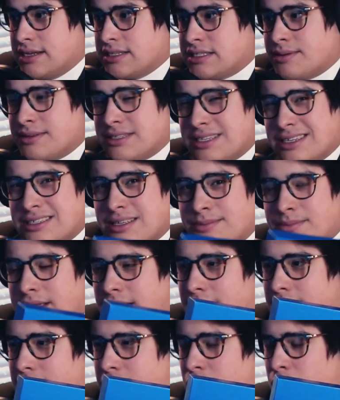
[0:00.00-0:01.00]
It smells like
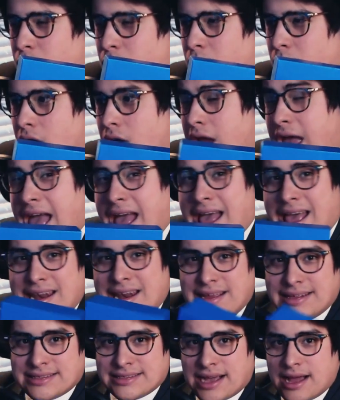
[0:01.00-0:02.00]
something I could wear
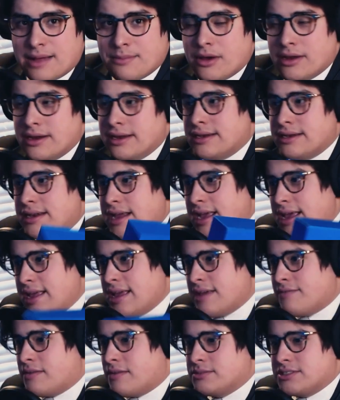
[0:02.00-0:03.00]
anytime on a
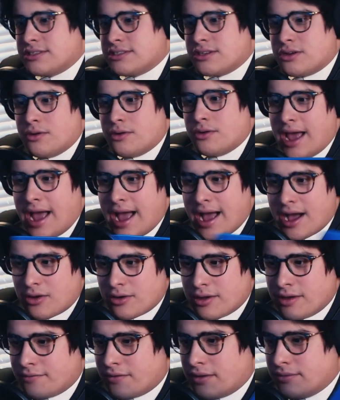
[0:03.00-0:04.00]
date, if I'm just going
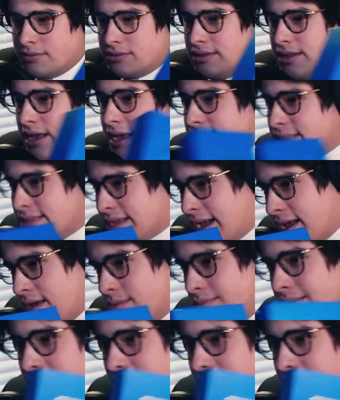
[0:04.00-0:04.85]
out, if I'm nighttime,